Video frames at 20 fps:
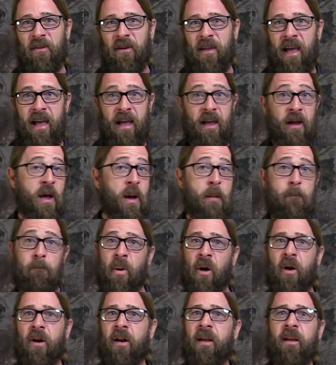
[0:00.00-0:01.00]
okay.
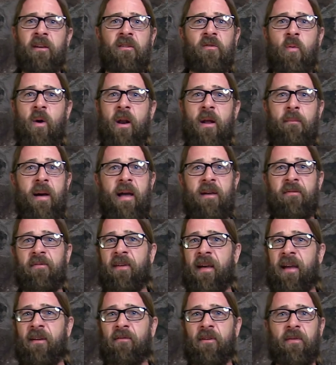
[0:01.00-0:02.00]
Birding is one of my
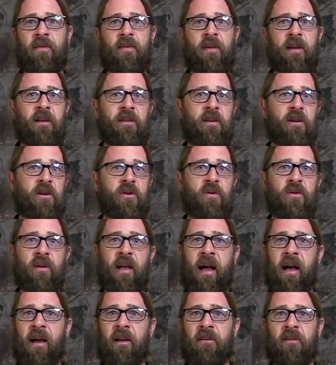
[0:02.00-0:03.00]
favorite things to do,
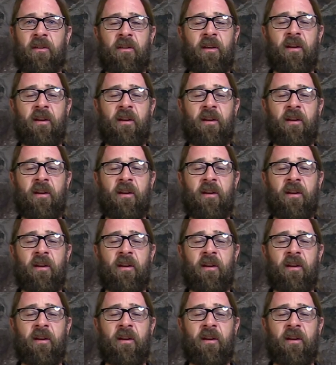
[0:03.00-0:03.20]
guys. It